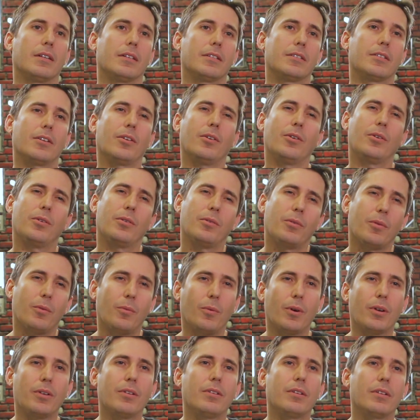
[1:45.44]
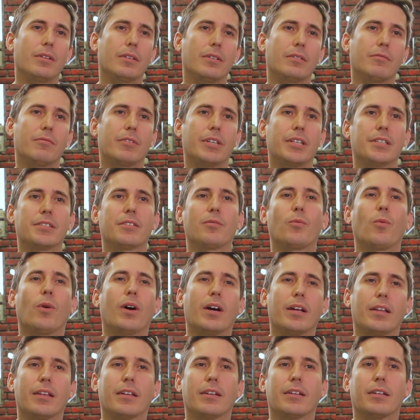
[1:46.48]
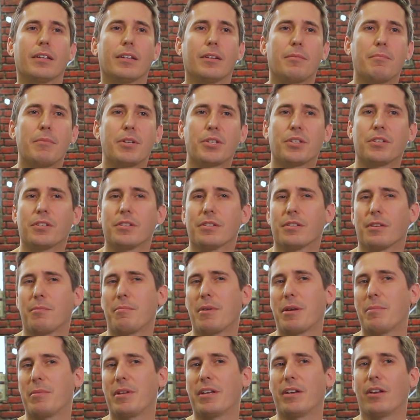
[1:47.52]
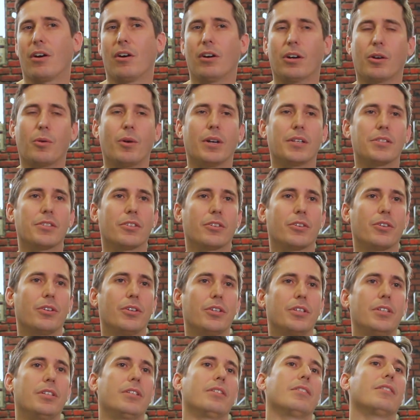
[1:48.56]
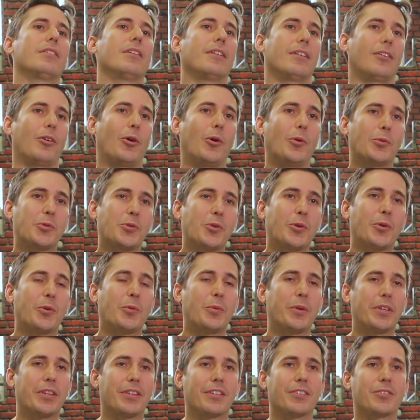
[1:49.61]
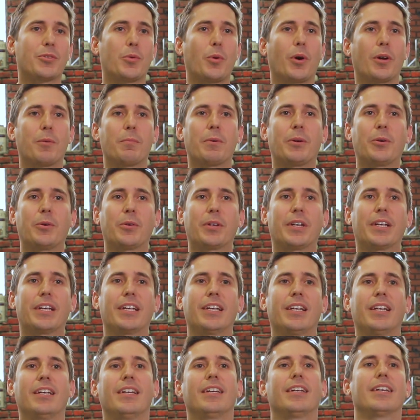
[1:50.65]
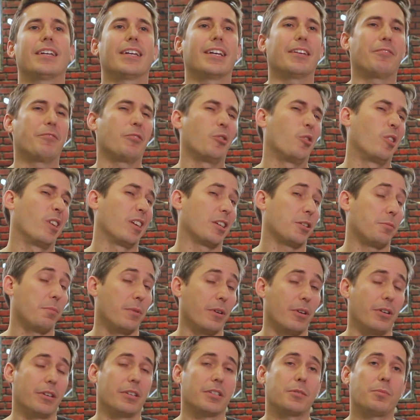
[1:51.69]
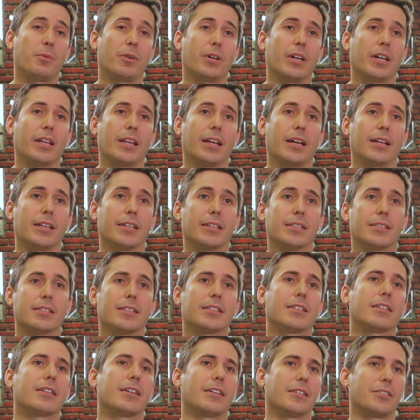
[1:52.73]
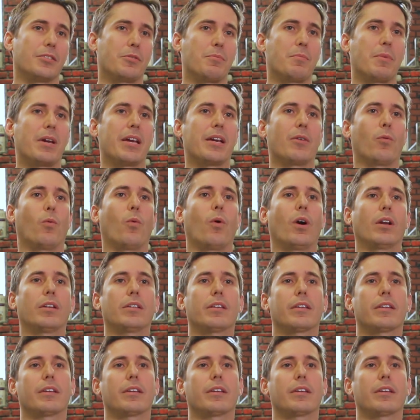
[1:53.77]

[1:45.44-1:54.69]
So one reason why the missions are maybe not quite so good, also with the squad building, if you're an experienced player that is, because you may want